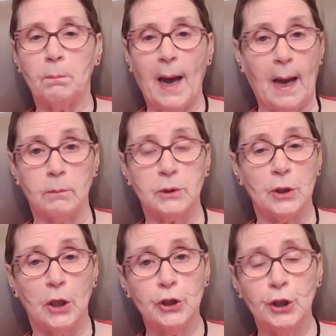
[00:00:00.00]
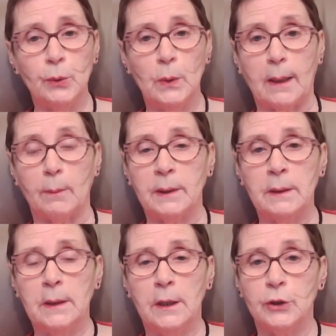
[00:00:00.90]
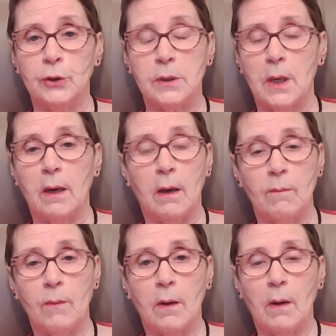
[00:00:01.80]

perhaps a tulip just um,